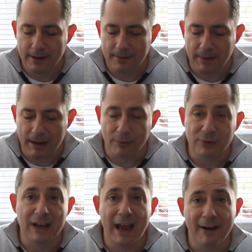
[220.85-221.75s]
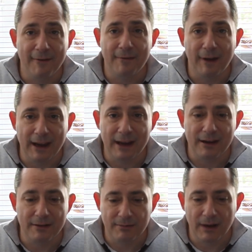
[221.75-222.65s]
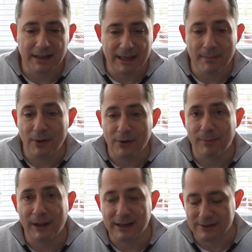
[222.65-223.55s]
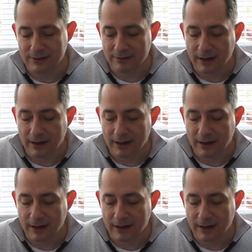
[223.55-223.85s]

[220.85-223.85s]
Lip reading: people to have a tempo to play to,